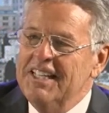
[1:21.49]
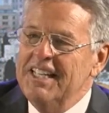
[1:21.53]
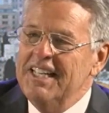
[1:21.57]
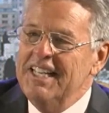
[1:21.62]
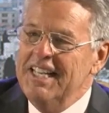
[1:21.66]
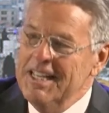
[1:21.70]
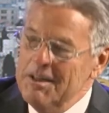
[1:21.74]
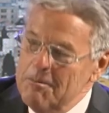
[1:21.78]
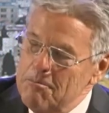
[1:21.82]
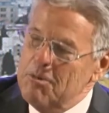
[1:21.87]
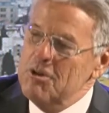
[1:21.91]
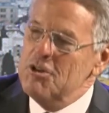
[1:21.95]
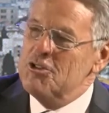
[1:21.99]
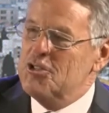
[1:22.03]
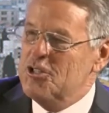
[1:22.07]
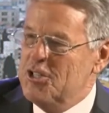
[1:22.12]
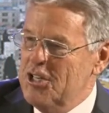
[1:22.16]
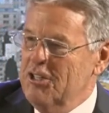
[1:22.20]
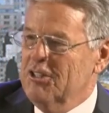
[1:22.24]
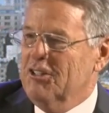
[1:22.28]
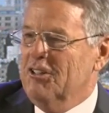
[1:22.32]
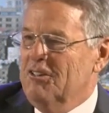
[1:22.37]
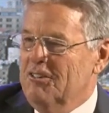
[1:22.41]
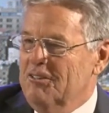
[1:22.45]
in
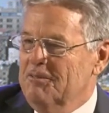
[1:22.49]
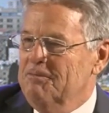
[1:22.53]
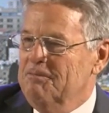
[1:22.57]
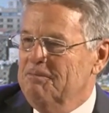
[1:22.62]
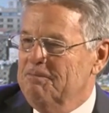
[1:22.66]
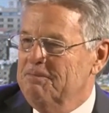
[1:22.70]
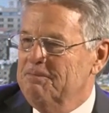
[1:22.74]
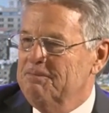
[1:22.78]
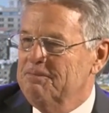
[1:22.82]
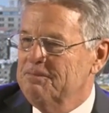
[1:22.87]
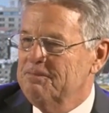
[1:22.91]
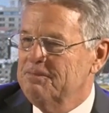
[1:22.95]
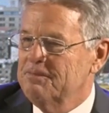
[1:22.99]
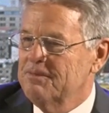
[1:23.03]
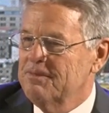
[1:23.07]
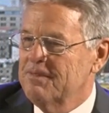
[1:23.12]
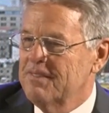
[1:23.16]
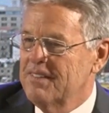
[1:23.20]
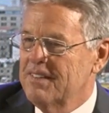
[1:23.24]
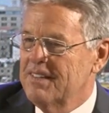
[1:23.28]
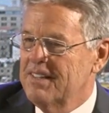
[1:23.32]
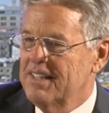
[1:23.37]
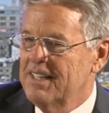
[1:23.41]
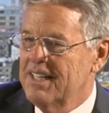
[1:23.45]
Brazil.
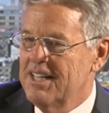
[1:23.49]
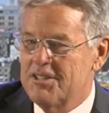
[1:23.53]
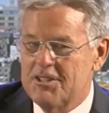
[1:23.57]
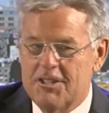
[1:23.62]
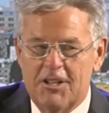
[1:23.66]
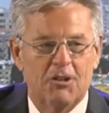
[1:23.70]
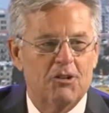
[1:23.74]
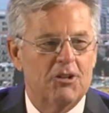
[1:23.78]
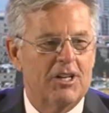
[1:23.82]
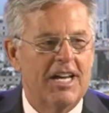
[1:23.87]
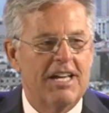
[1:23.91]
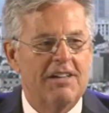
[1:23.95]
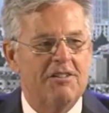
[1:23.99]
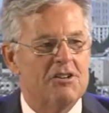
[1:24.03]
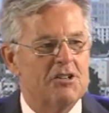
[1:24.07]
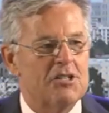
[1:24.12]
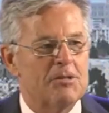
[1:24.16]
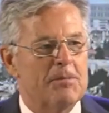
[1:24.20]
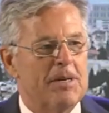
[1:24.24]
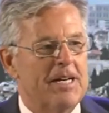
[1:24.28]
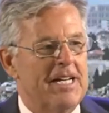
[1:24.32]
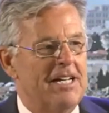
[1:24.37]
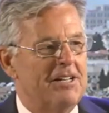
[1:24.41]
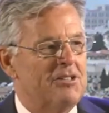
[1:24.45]
I said, "Okay, there's
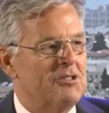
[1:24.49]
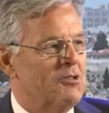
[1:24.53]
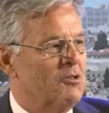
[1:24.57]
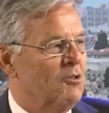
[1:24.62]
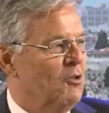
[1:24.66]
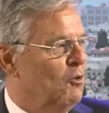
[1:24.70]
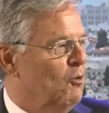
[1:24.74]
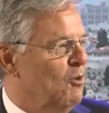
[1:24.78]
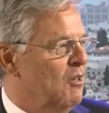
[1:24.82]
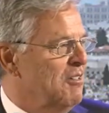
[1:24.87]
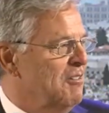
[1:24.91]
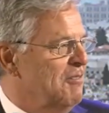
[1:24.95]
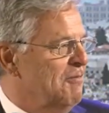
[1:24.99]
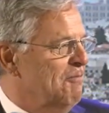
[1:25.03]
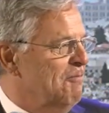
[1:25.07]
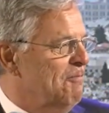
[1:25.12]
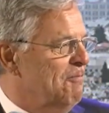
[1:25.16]
my answer, Lord."